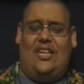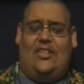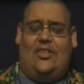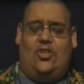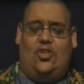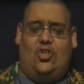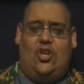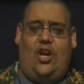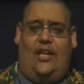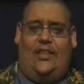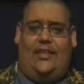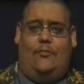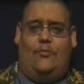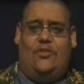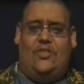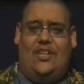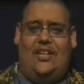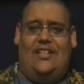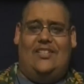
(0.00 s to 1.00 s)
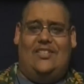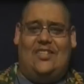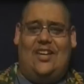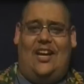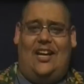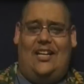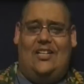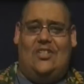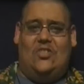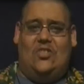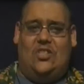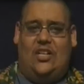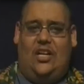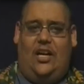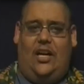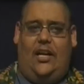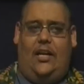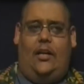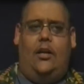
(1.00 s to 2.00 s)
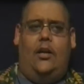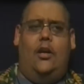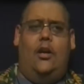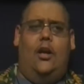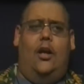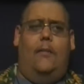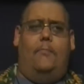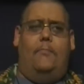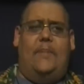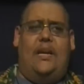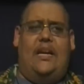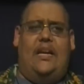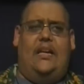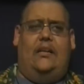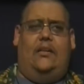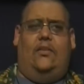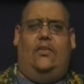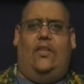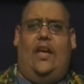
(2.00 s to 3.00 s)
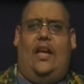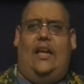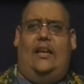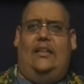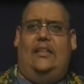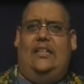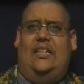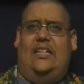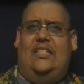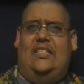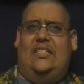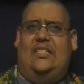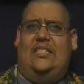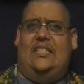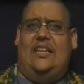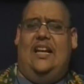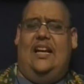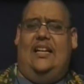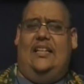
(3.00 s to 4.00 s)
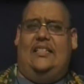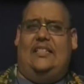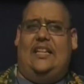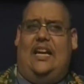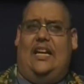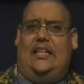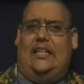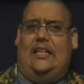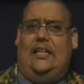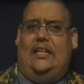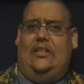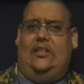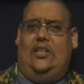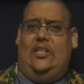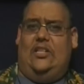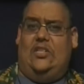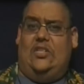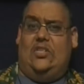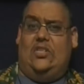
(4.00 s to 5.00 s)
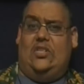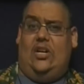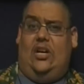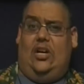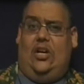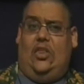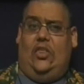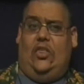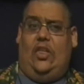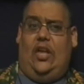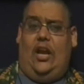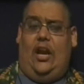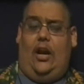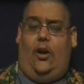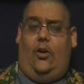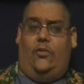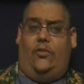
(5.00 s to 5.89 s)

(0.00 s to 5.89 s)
shot that was inside his gun, meaning that he's not technically stuck there.